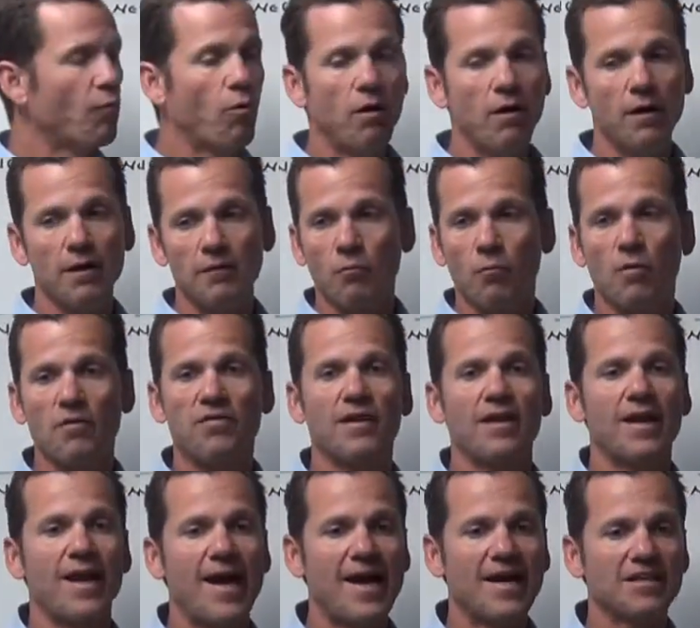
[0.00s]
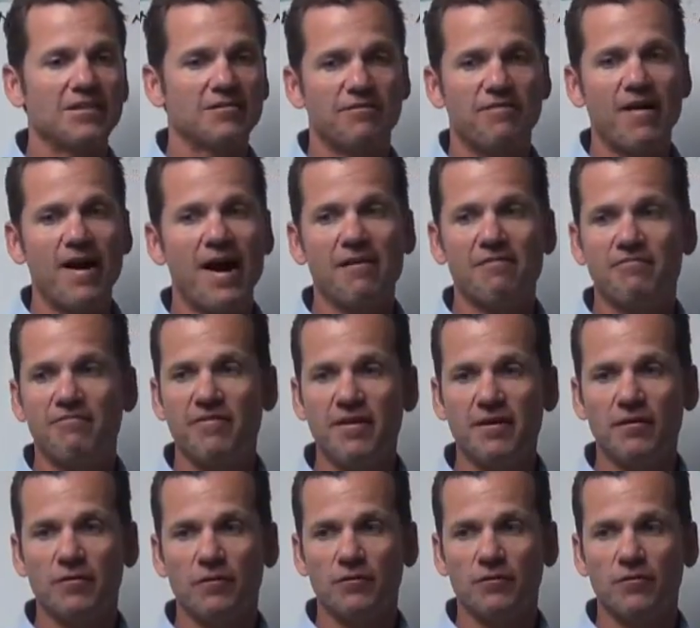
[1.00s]
want with the last 5
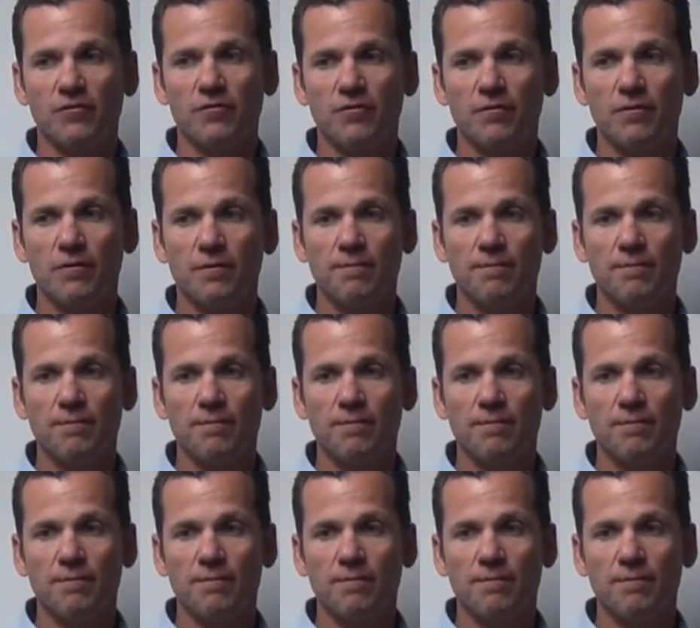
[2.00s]
fields.